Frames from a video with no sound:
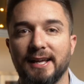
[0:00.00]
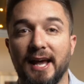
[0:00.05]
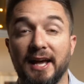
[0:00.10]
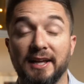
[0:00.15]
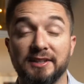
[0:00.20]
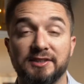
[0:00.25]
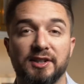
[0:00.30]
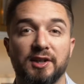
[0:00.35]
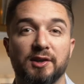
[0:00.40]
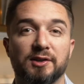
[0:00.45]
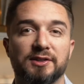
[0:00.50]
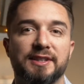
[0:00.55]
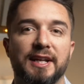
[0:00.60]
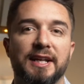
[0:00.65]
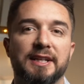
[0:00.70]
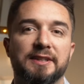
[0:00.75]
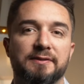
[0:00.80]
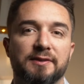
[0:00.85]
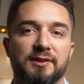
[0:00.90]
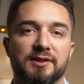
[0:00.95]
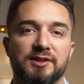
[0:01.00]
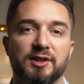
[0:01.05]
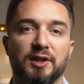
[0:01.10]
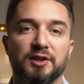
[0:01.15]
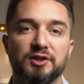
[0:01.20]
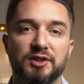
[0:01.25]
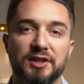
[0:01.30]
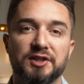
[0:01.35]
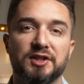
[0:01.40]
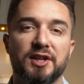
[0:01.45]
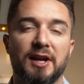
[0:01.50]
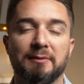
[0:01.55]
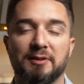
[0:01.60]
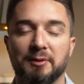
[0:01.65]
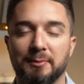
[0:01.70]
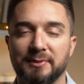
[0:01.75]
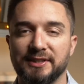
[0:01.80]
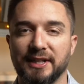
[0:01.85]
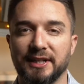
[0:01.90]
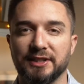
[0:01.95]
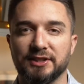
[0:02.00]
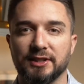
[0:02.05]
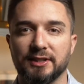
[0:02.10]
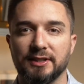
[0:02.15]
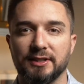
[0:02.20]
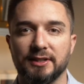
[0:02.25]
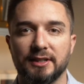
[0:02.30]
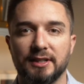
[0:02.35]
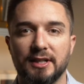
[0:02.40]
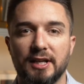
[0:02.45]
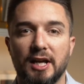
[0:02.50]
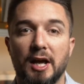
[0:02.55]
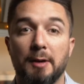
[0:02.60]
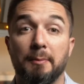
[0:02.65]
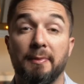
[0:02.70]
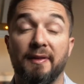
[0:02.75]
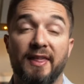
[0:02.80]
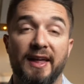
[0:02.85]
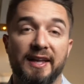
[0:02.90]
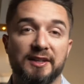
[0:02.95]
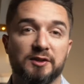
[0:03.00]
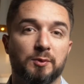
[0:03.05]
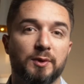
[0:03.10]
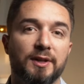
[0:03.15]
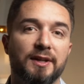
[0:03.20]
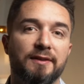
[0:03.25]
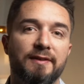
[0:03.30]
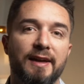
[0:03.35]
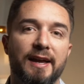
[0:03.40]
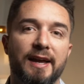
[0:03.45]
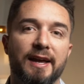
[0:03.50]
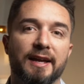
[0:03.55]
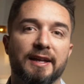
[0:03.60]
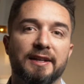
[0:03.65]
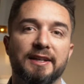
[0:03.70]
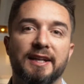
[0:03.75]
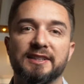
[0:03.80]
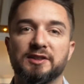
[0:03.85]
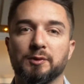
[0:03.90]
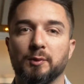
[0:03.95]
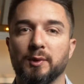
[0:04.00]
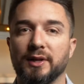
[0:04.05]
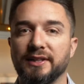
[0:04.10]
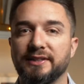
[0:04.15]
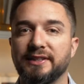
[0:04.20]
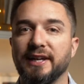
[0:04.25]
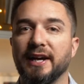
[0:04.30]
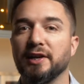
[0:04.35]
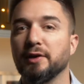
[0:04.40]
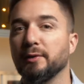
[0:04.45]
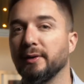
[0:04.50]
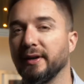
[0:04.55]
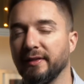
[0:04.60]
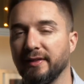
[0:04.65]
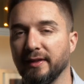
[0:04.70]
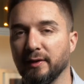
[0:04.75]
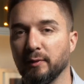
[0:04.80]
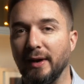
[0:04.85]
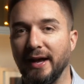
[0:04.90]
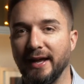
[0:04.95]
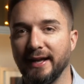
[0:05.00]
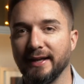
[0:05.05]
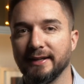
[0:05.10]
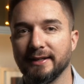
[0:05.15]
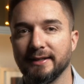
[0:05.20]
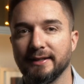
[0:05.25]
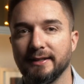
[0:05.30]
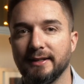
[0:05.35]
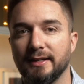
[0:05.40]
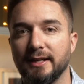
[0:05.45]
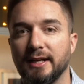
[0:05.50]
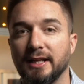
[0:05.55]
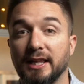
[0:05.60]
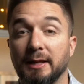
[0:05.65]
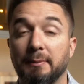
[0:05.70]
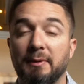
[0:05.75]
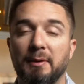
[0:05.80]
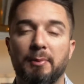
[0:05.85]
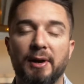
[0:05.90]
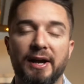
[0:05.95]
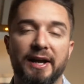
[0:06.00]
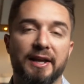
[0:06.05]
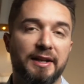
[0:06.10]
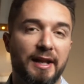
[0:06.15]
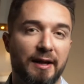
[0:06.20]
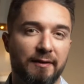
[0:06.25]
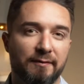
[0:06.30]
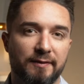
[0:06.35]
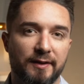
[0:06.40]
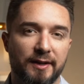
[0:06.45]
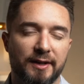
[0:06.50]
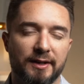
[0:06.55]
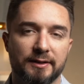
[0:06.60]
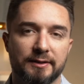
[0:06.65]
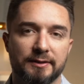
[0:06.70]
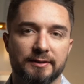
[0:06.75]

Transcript: SEO stands for search engine optimization, but that's really vague and doesn't really tell you anything, right? Let me break it down for you.